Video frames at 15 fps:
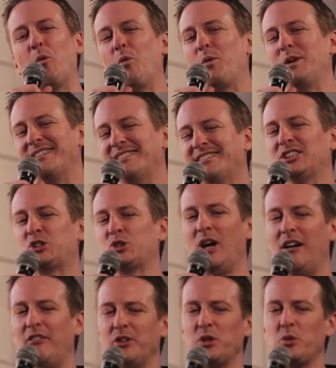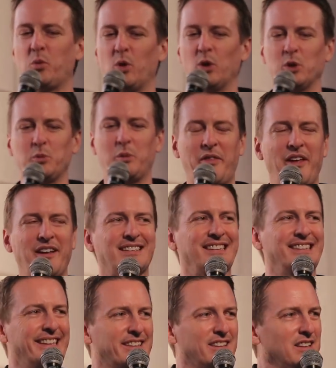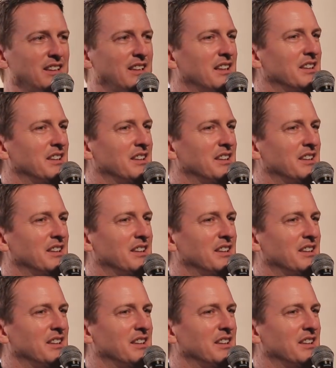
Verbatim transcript: which is to travel the world with as little